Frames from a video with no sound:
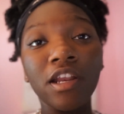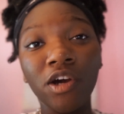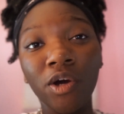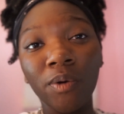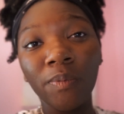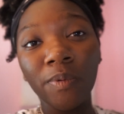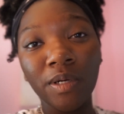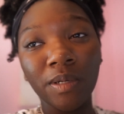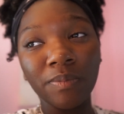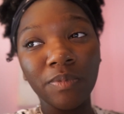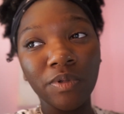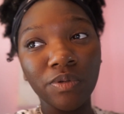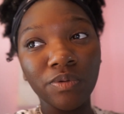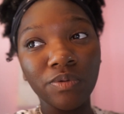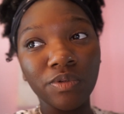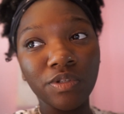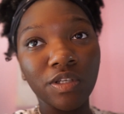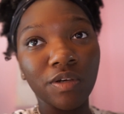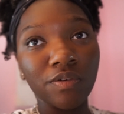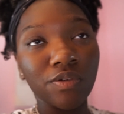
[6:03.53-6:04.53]
and open up the
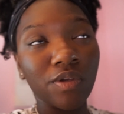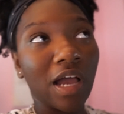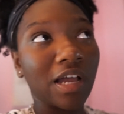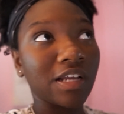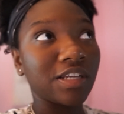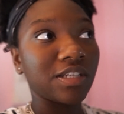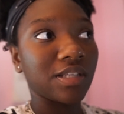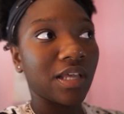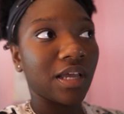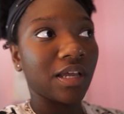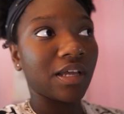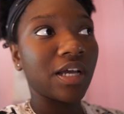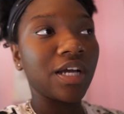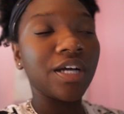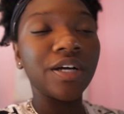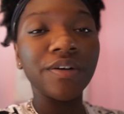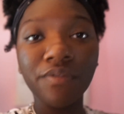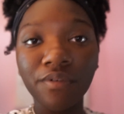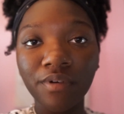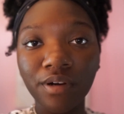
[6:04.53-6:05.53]
new stuff, so I can just like
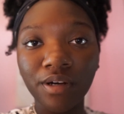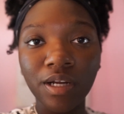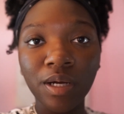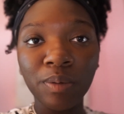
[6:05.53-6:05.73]
cover